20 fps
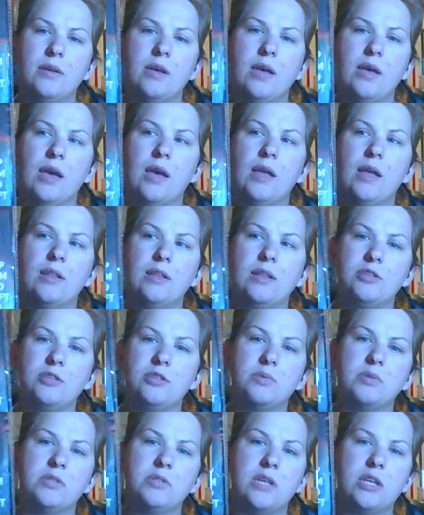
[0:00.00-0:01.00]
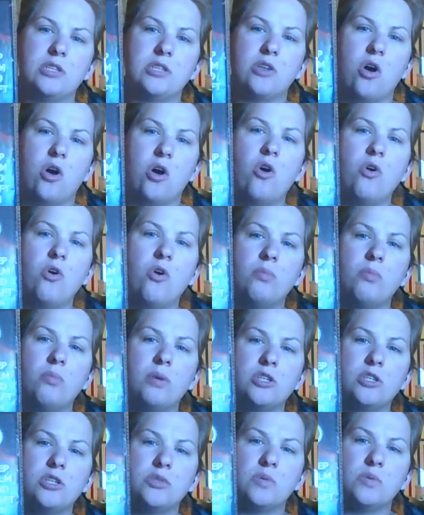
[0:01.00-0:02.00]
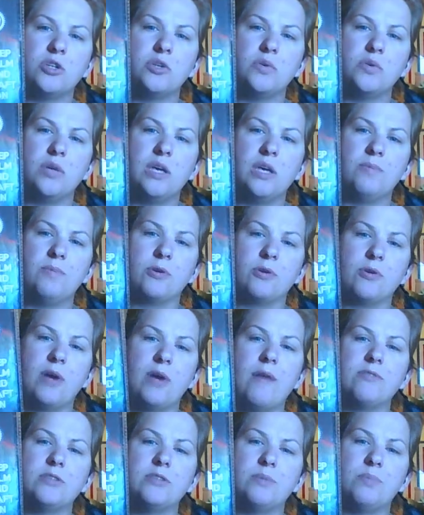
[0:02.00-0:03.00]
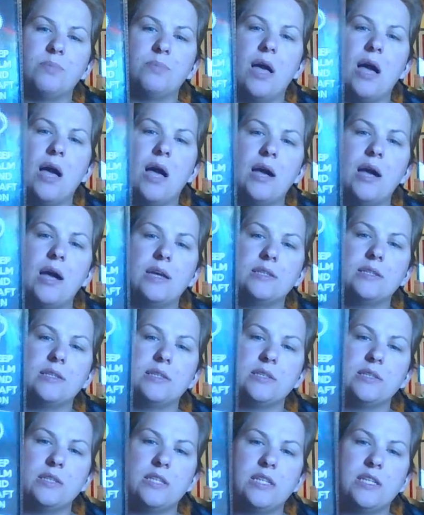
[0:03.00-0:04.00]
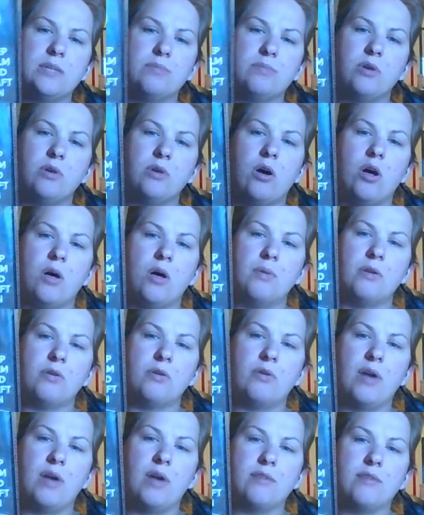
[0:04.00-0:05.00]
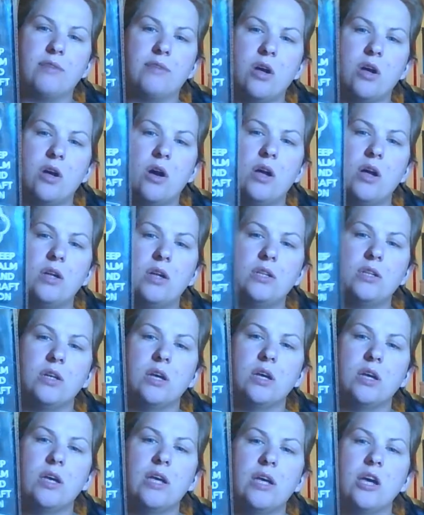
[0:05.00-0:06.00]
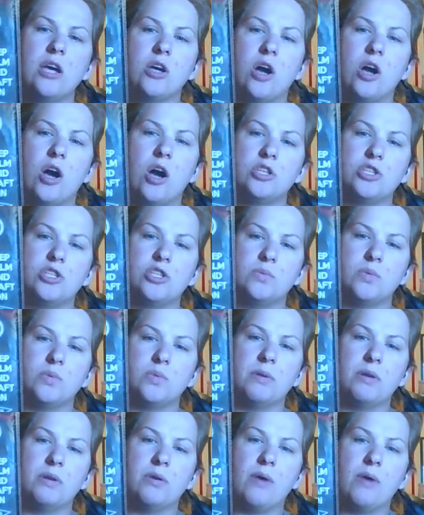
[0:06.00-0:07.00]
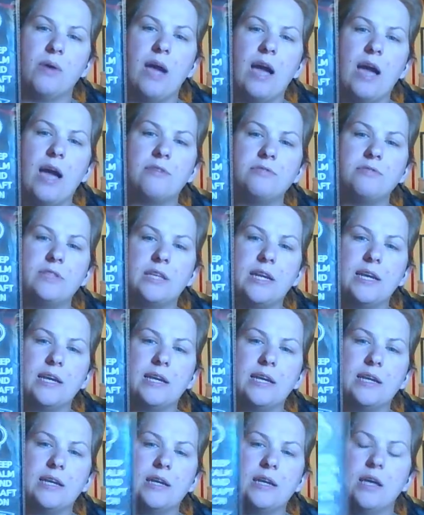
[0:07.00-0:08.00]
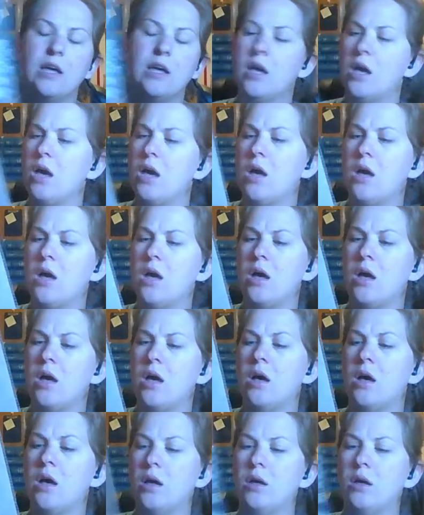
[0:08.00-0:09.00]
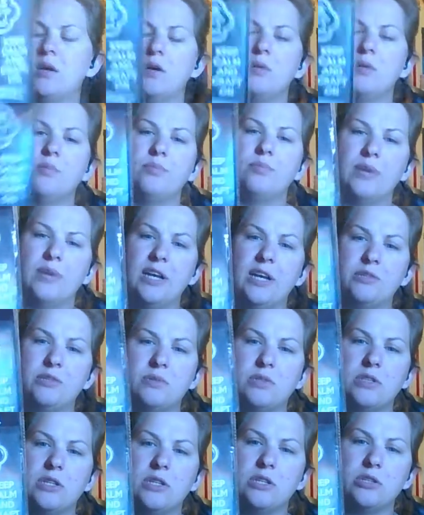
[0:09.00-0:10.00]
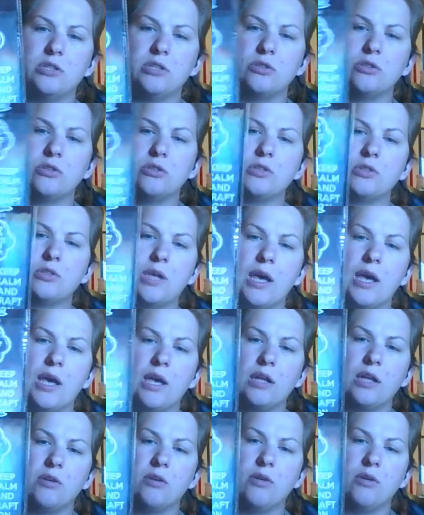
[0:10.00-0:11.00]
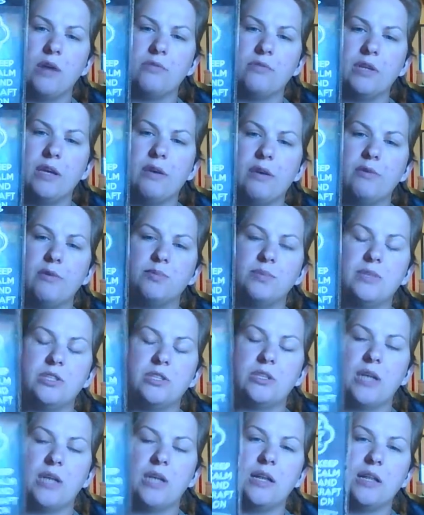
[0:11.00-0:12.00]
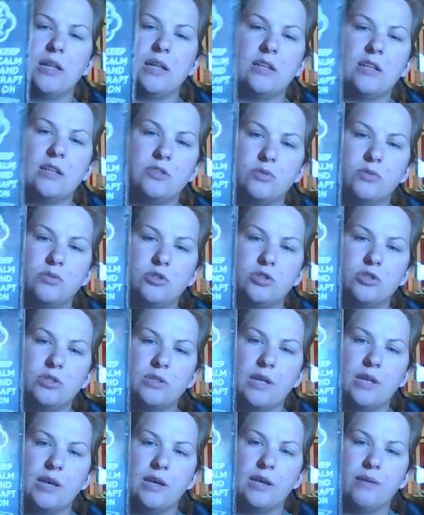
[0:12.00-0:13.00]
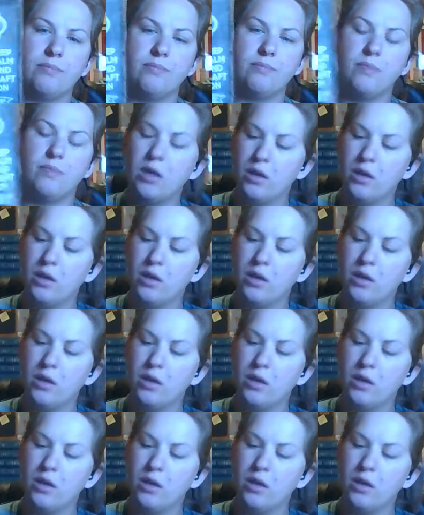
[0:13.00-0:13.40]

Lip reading: And this one says, home is where you keep your craft supplies, keep calm and craft on, caution woman crafting, plays with scissors, and crafting keeps me sane. And this one's just like a,